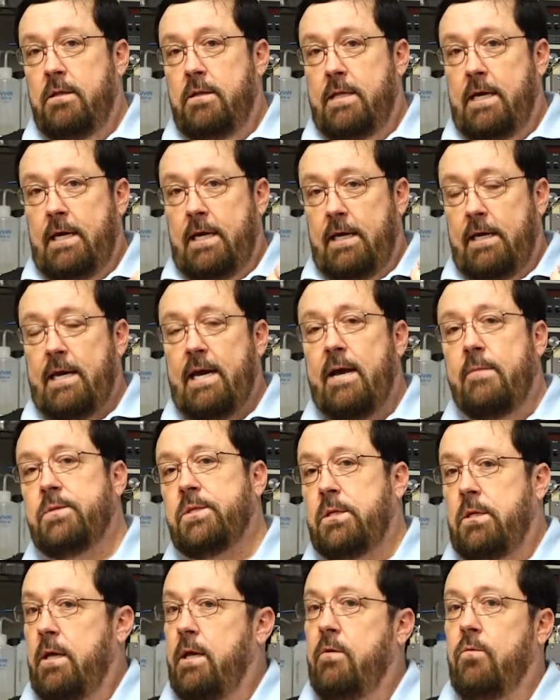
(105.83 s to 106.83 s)
they
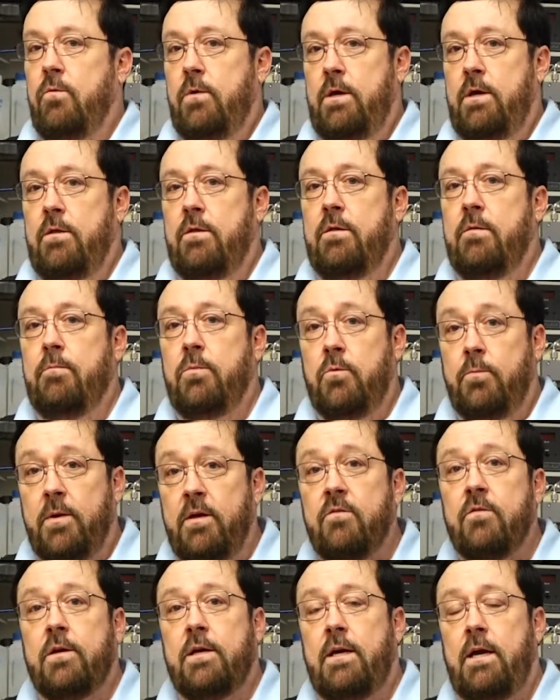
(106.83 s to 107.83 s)
encapsulate with
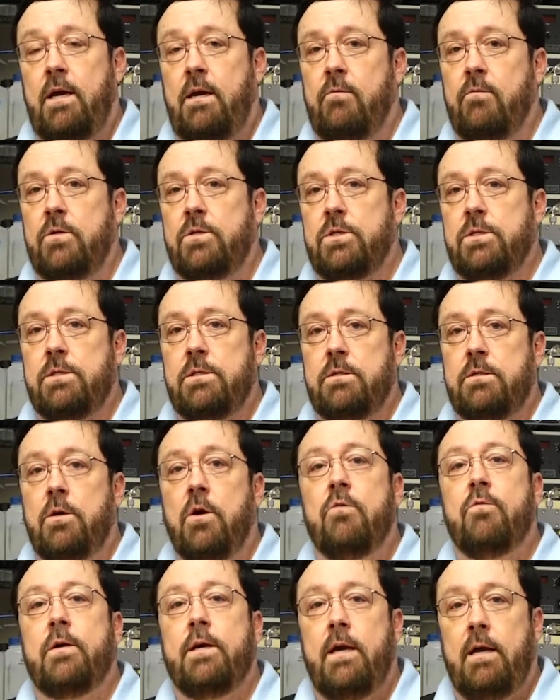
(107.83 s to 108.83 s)
bupivacaine, which is a
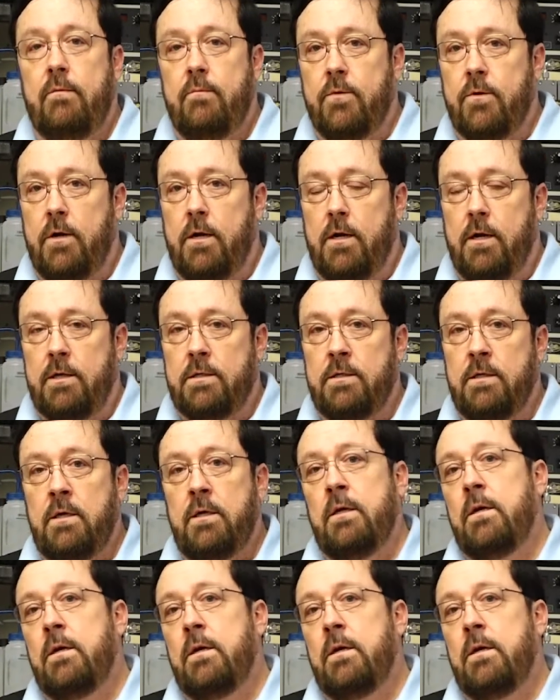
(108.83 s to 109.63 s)
Novocaine product.